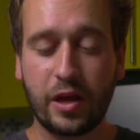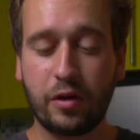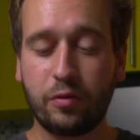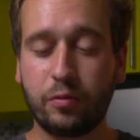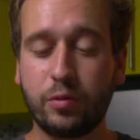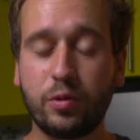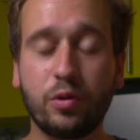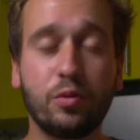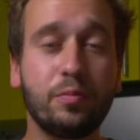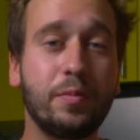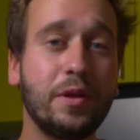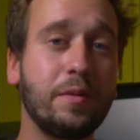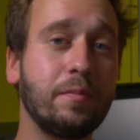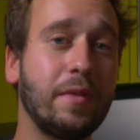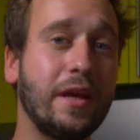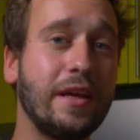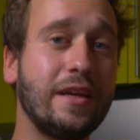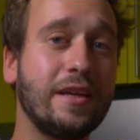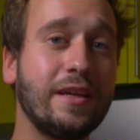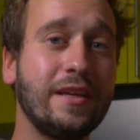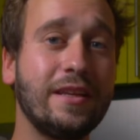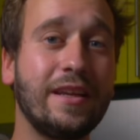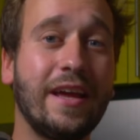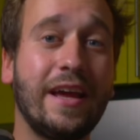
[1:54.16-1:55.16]
We will be
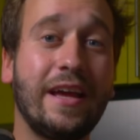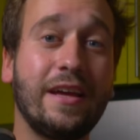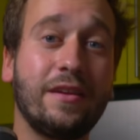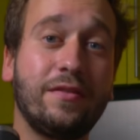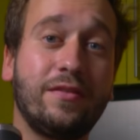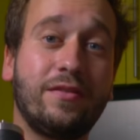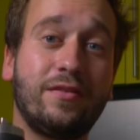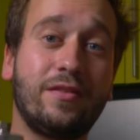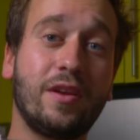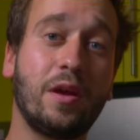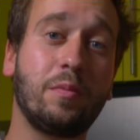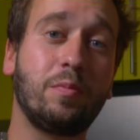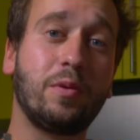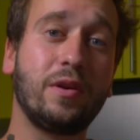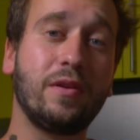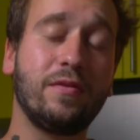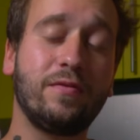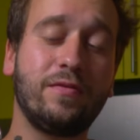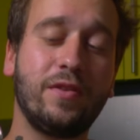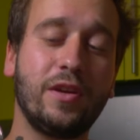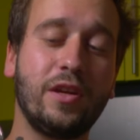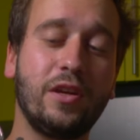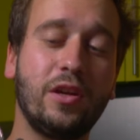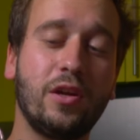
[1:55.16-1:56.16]
making a separate
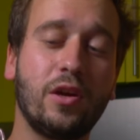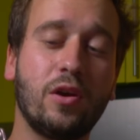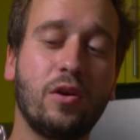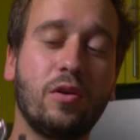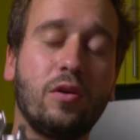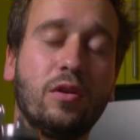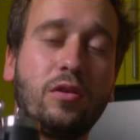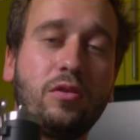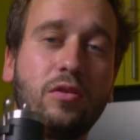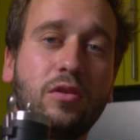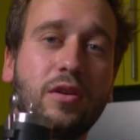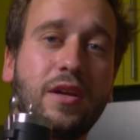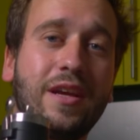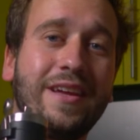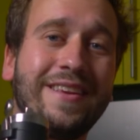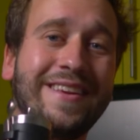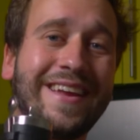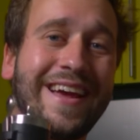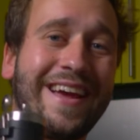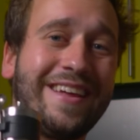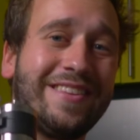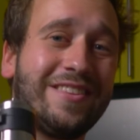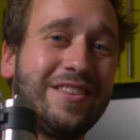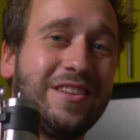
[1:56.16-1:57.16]
video looking
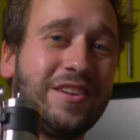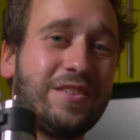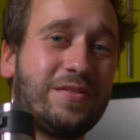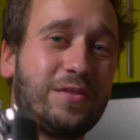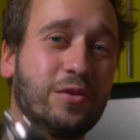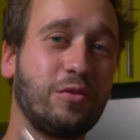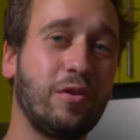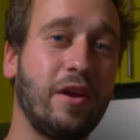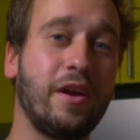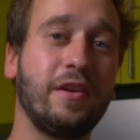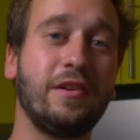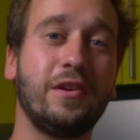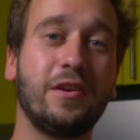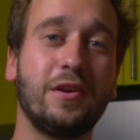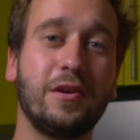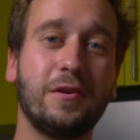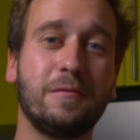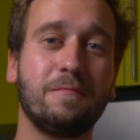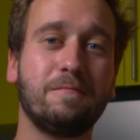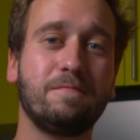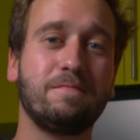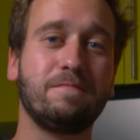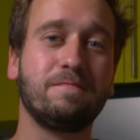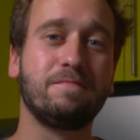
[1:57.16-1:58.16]
at this grinder.
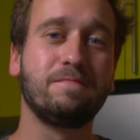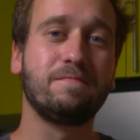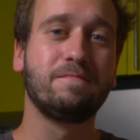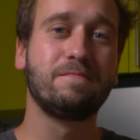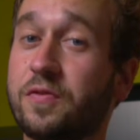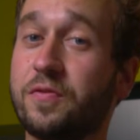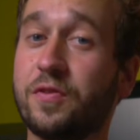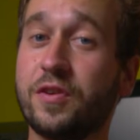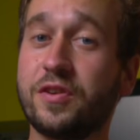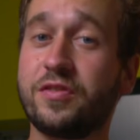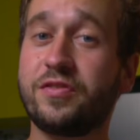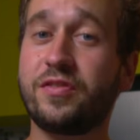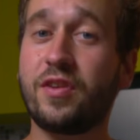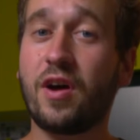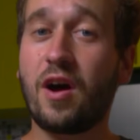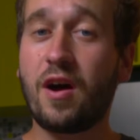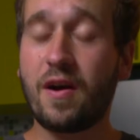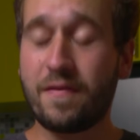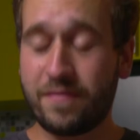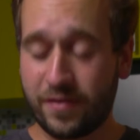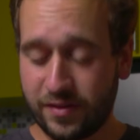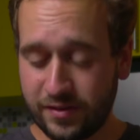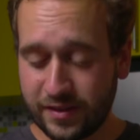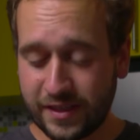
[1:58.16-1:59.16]
So first
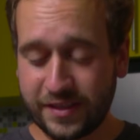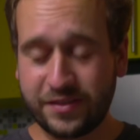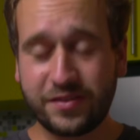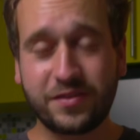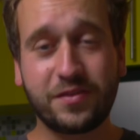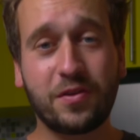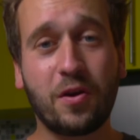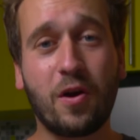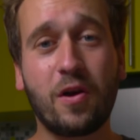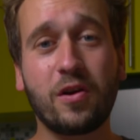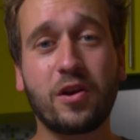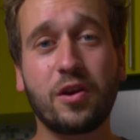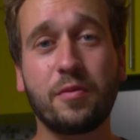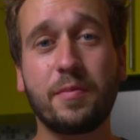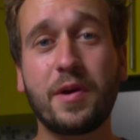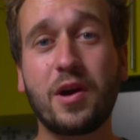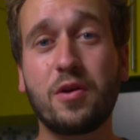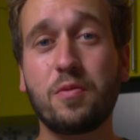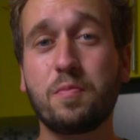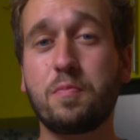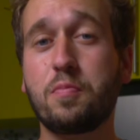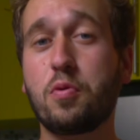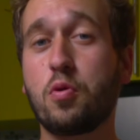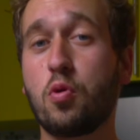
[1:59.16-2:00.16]
off, let's talk
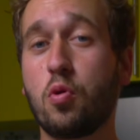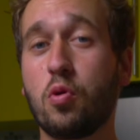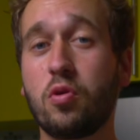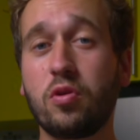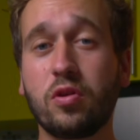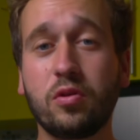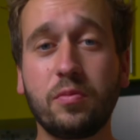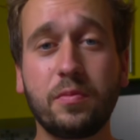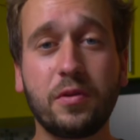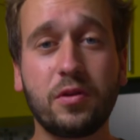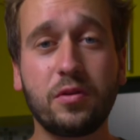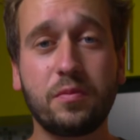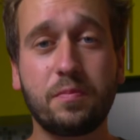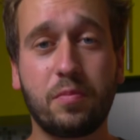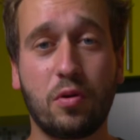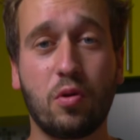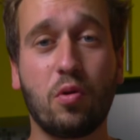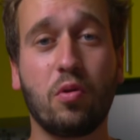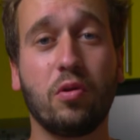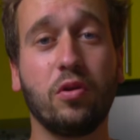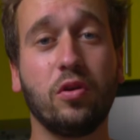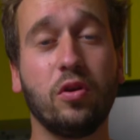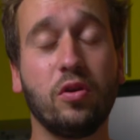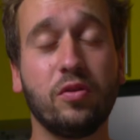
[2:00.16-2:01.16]
about portable
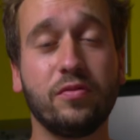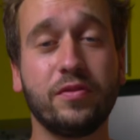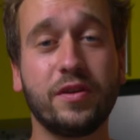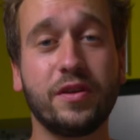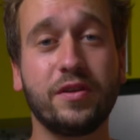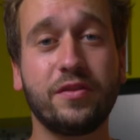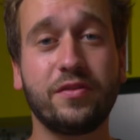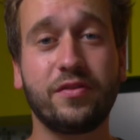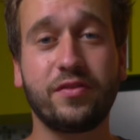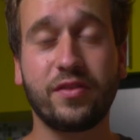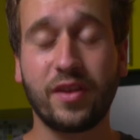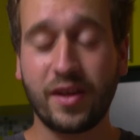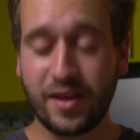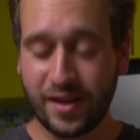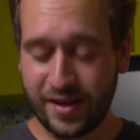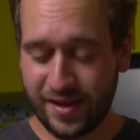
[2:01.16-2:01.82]
pour overs.